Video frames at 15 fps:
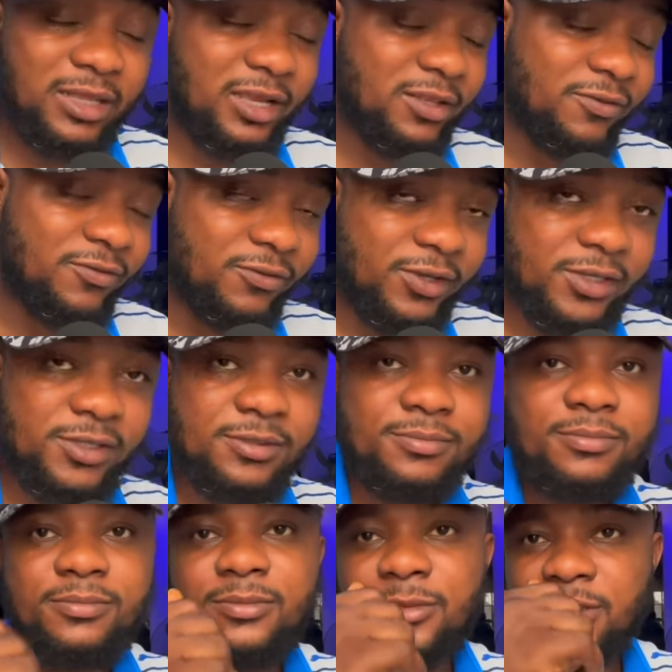that the freeze.
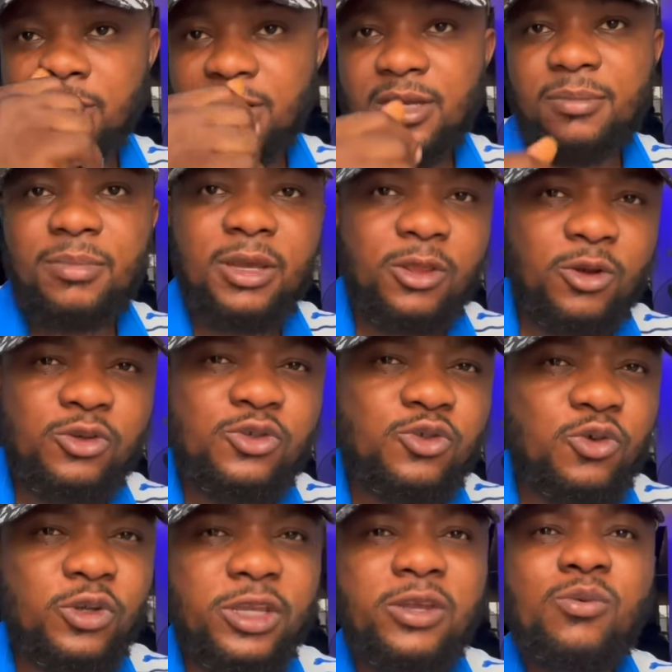But
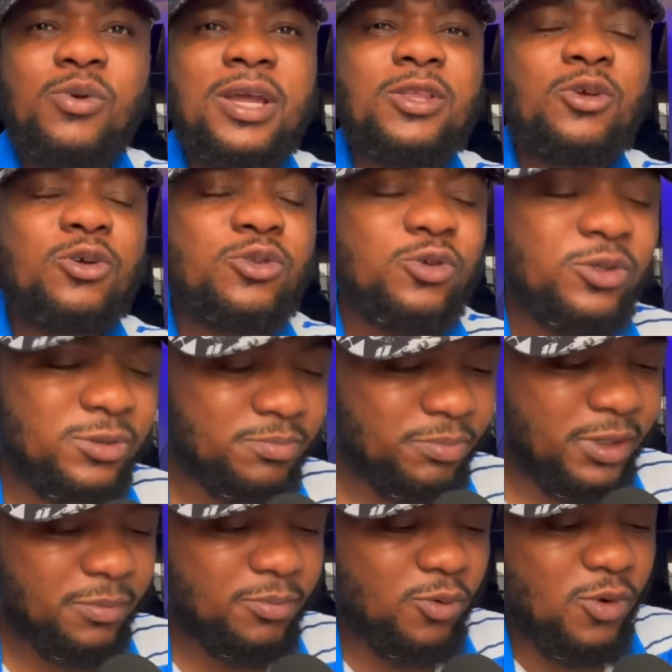also, when all those
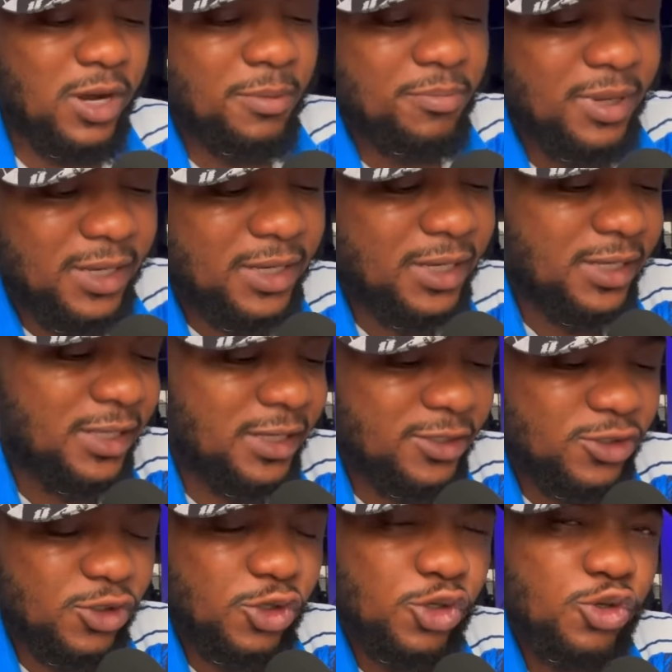people are making
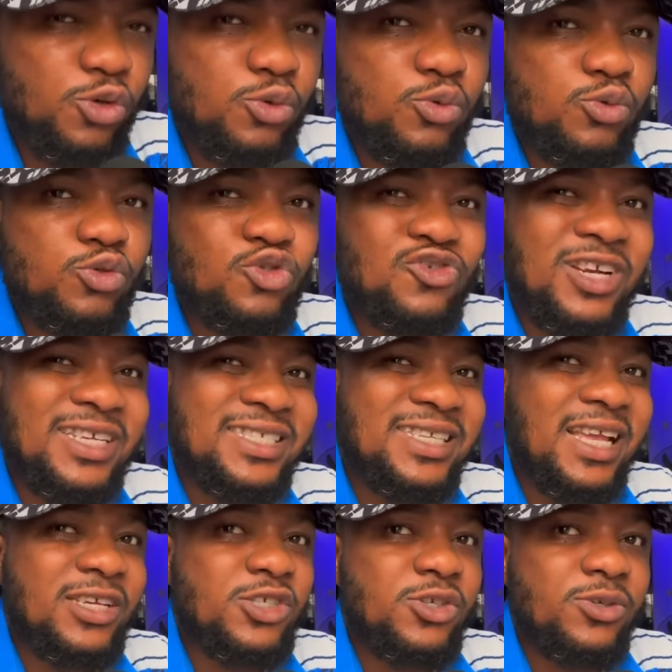these huge
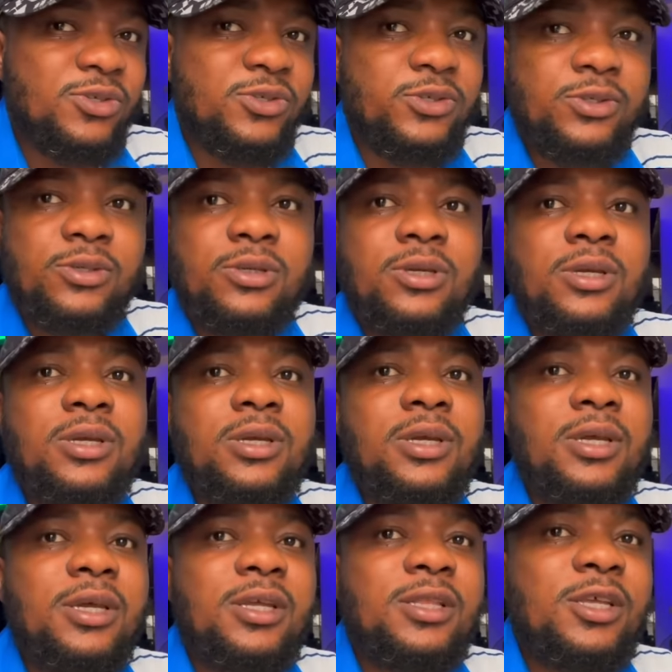transactions,
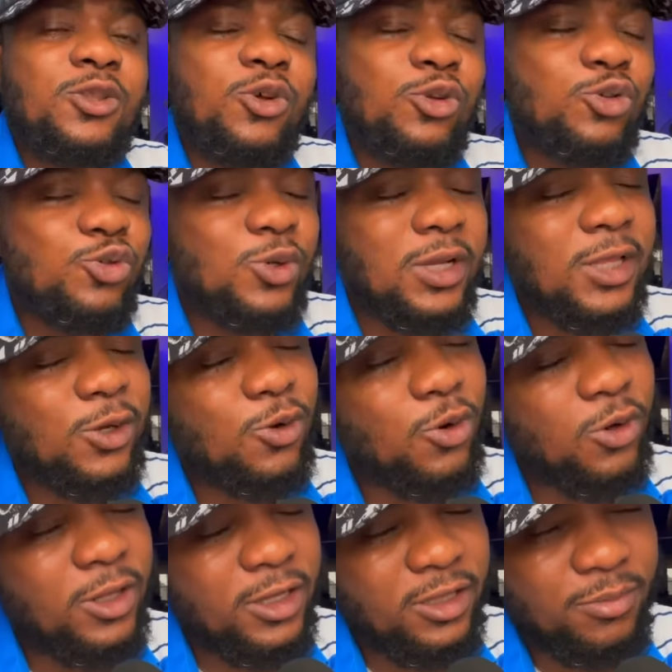they don't usually
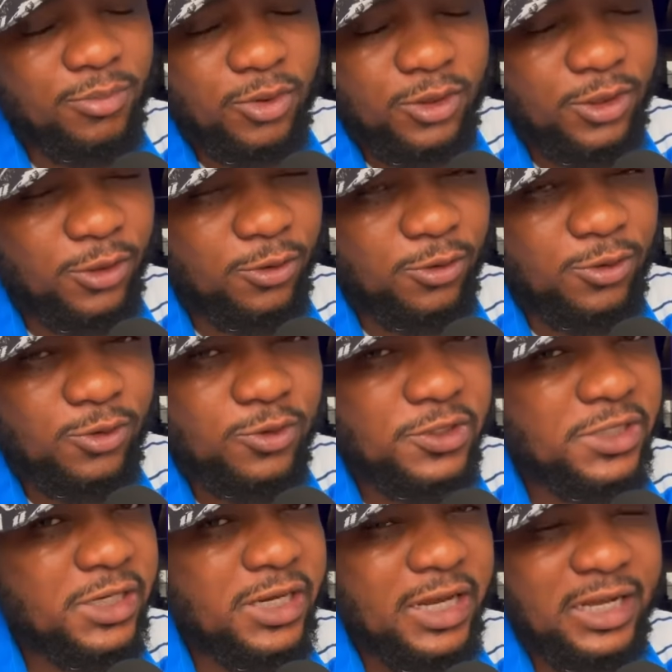call anybody to
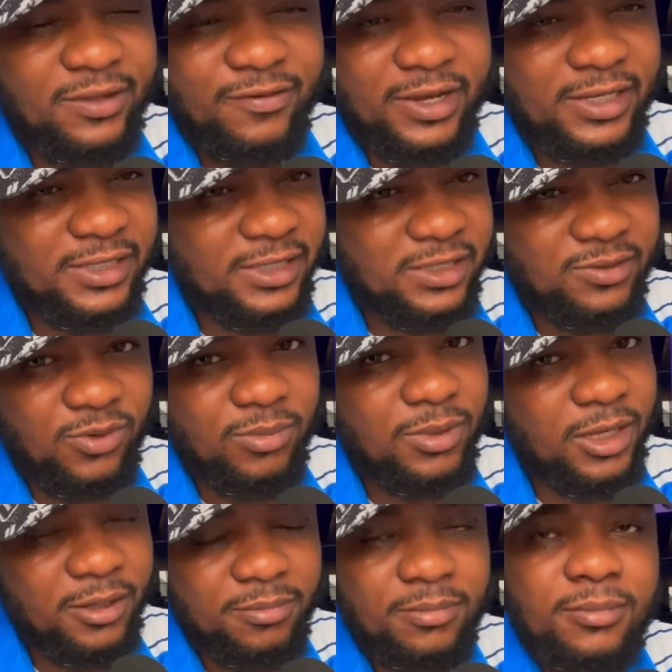seek advices from
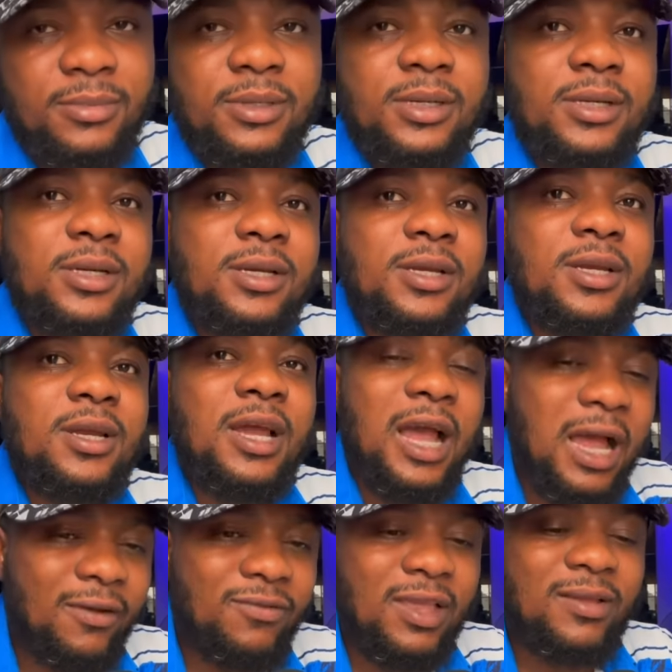them.
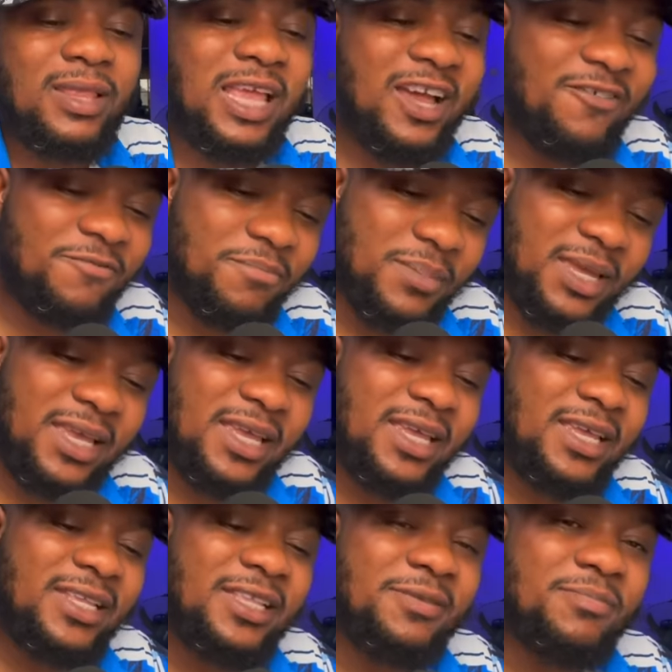After they have
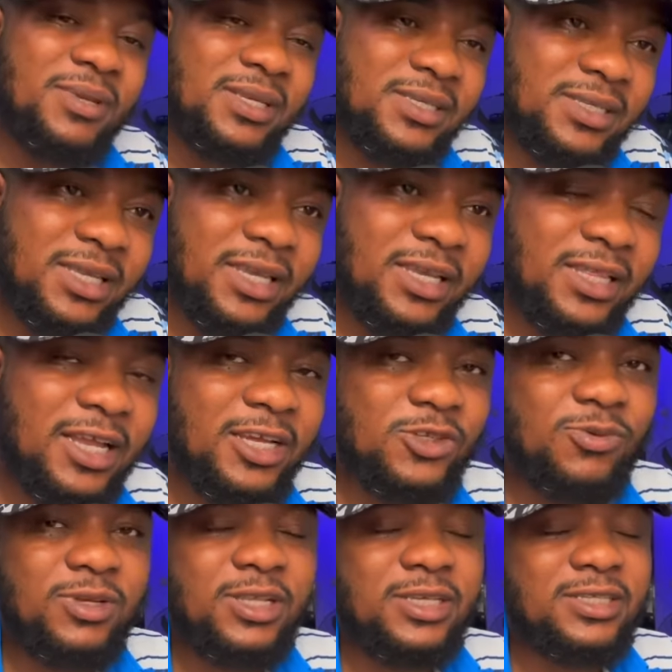made the mistake,
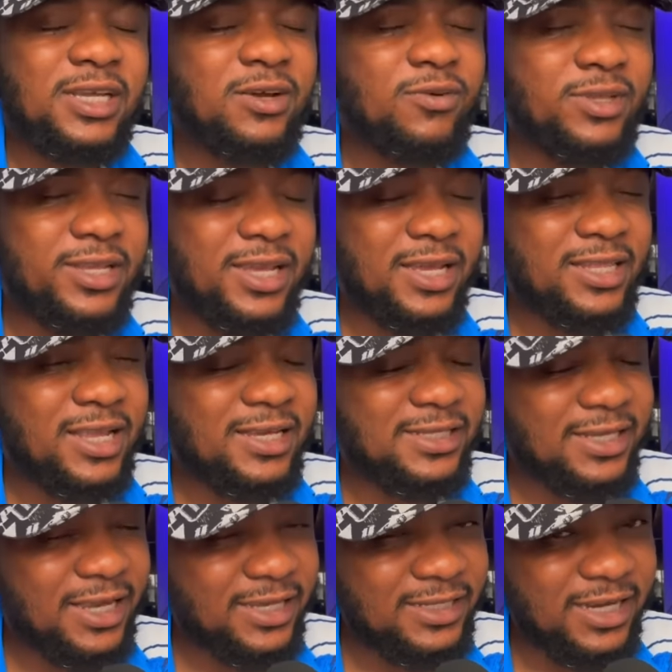that's when they start running
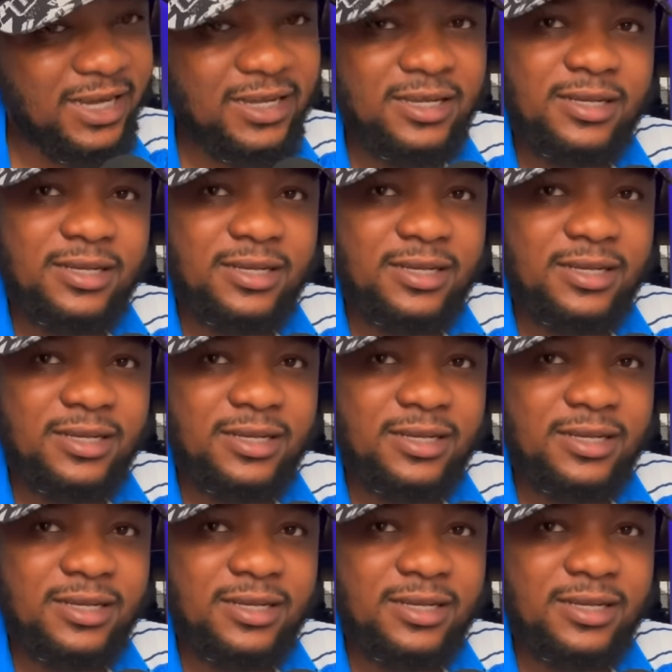etta-skeeter